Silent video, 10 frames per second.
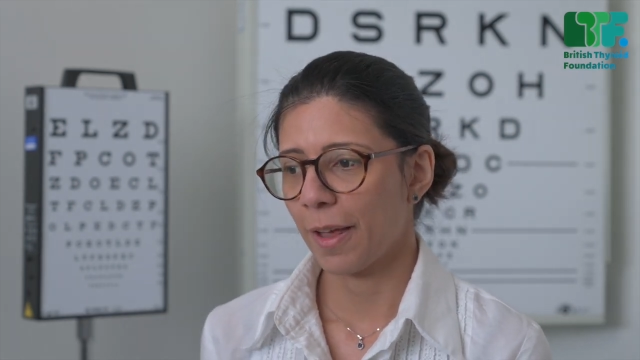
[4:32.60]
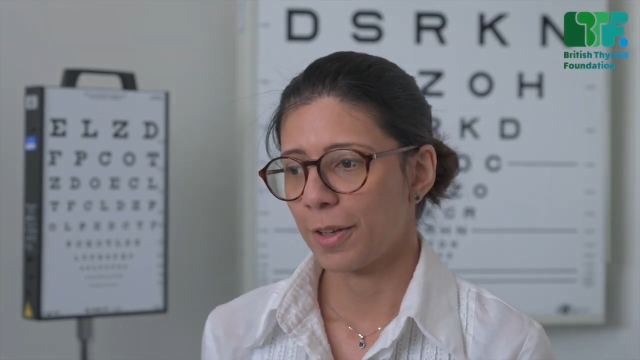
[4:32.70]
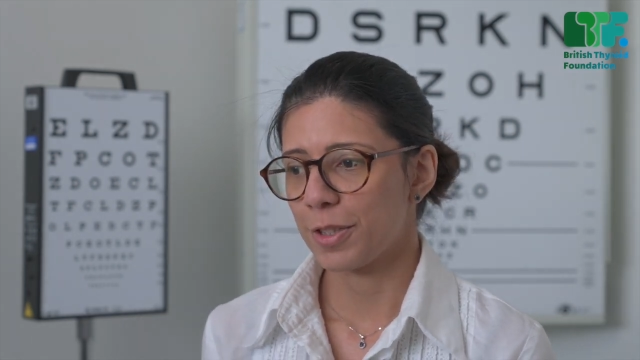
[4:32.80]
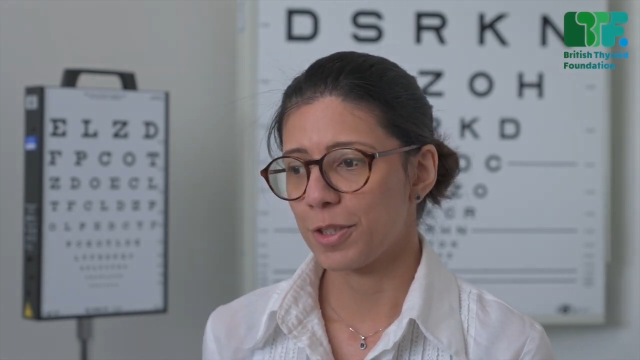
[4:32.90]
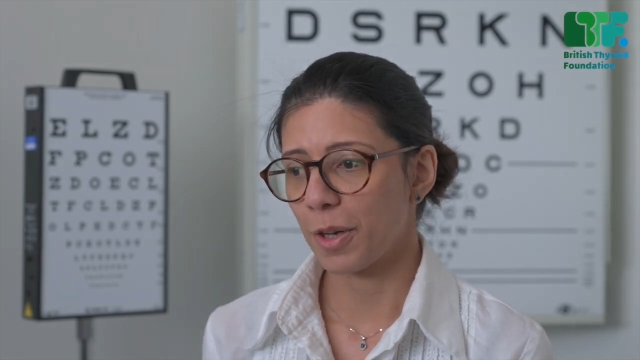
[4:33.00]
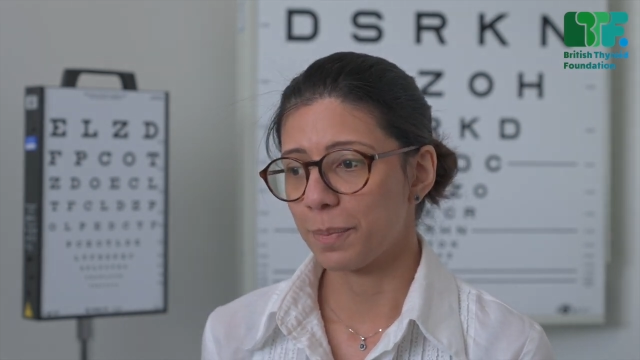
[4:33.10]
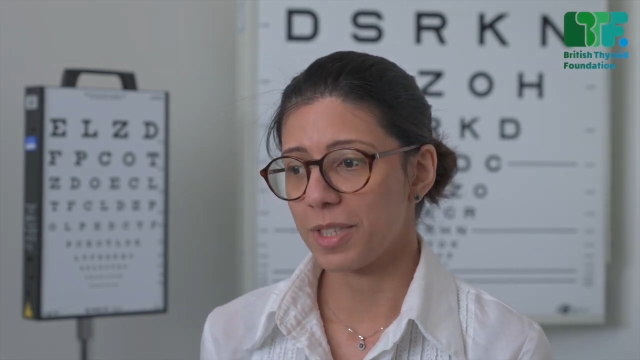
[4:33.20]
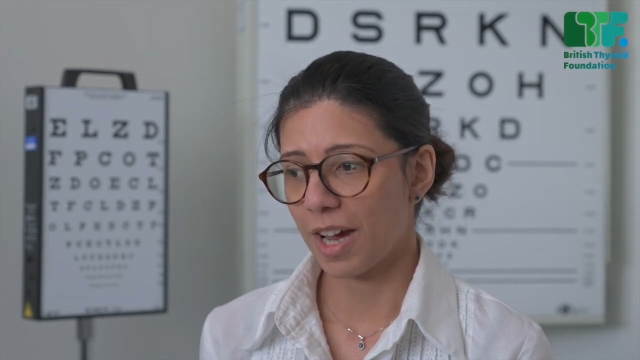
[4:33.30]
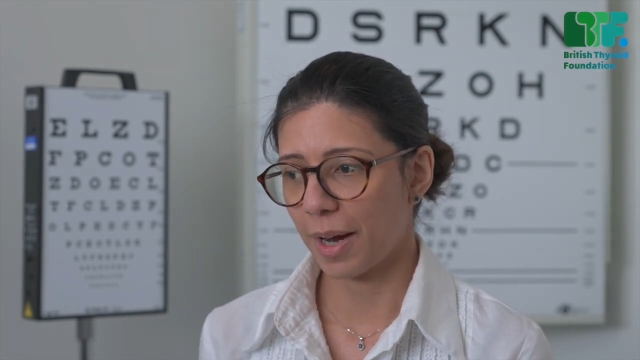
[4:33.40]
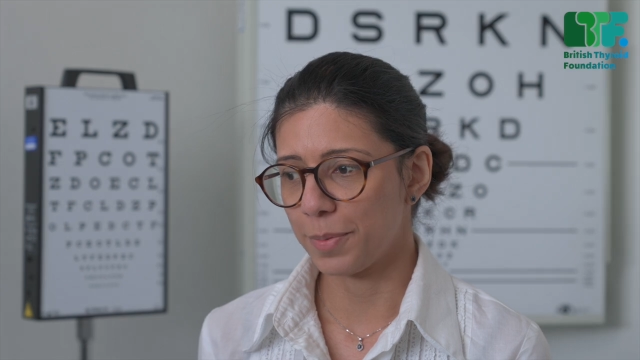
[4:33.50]

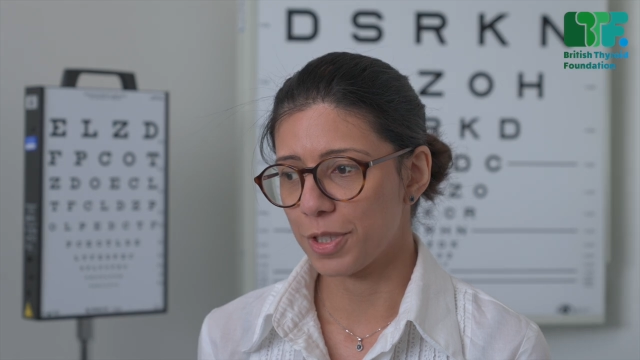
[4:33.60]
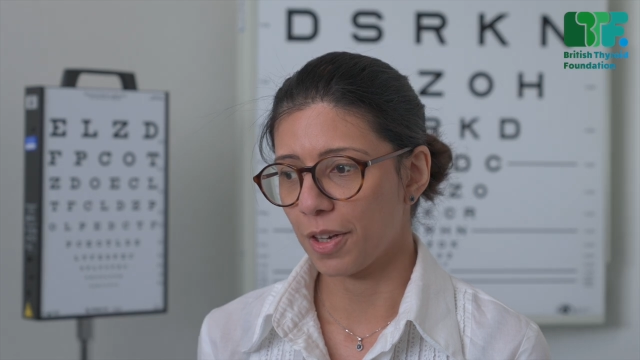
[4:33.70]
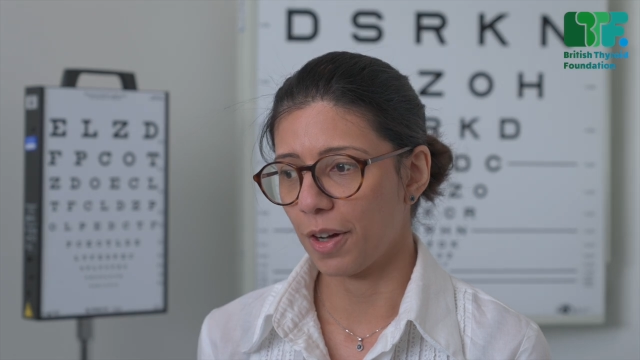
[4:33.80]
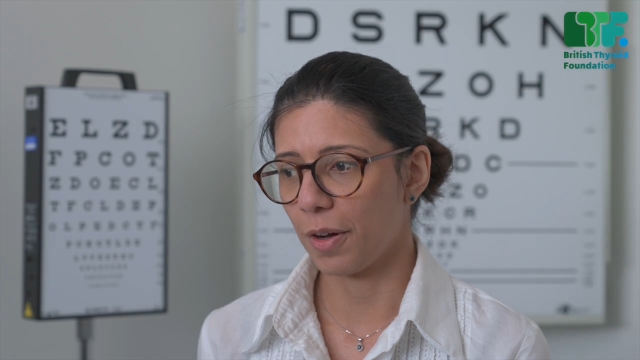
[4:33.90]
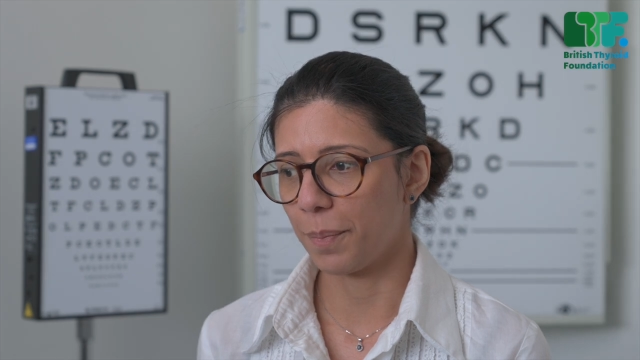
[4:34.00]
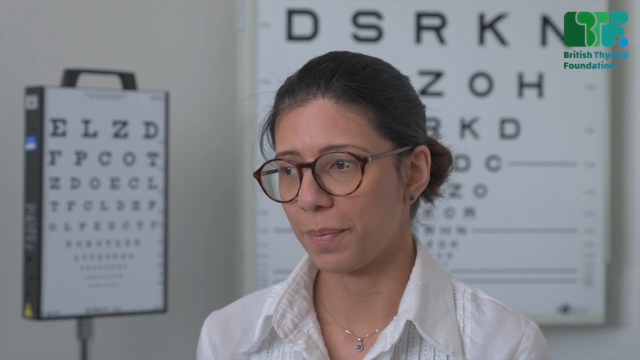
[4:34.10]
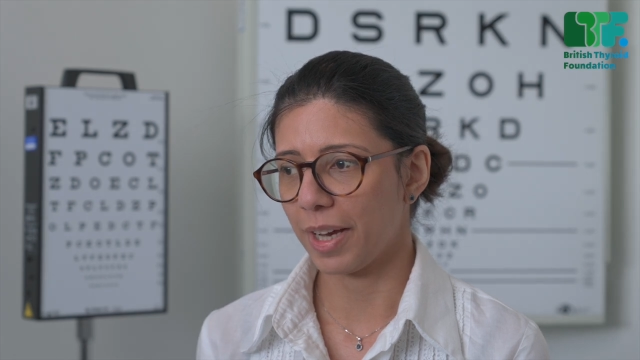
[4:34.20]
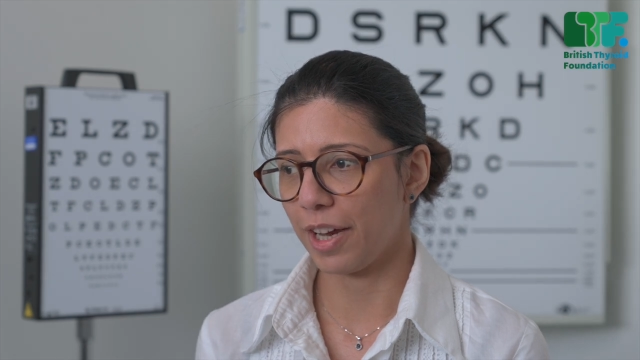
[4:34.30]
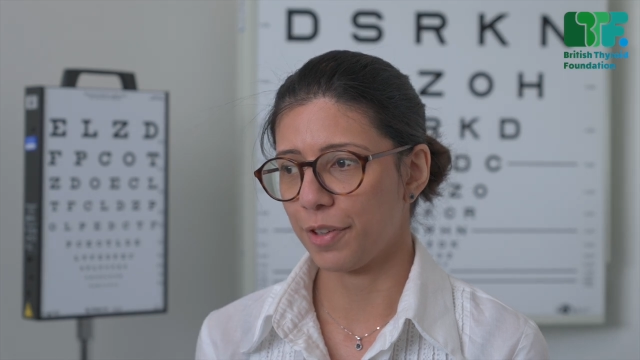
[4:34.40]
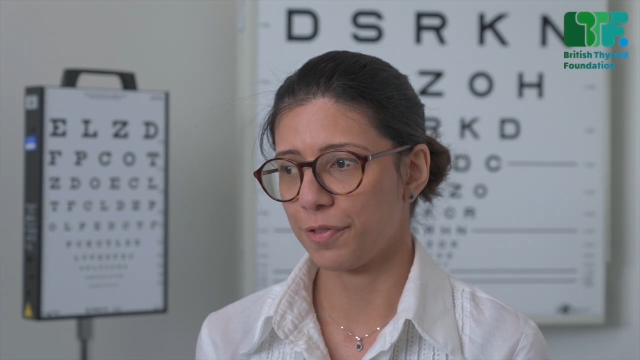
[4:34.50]
sometimes
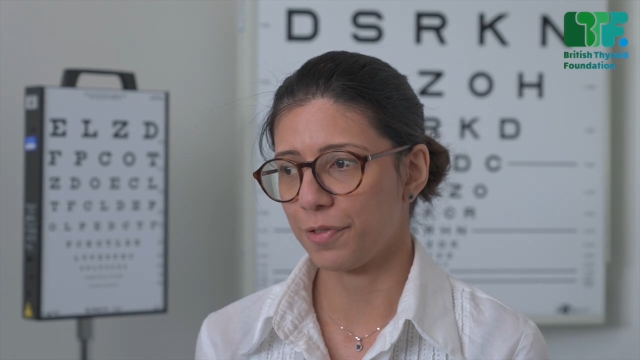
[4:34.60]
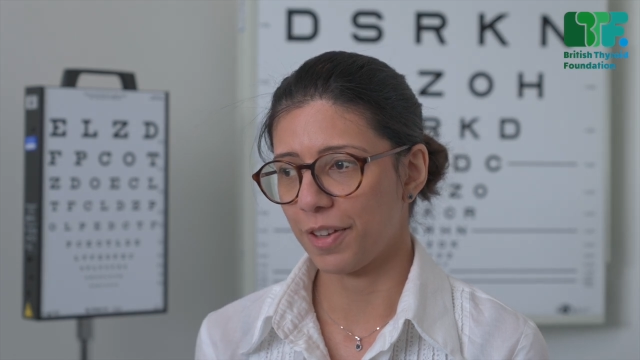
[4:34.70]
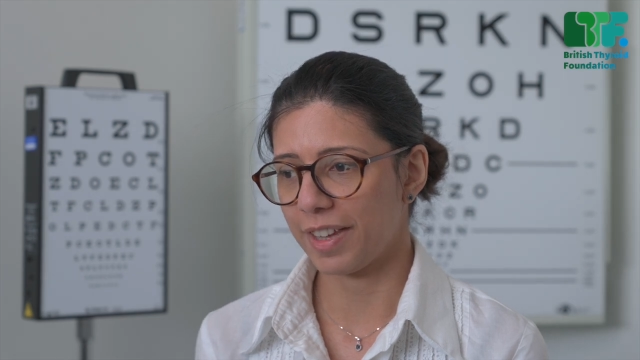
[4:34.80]
if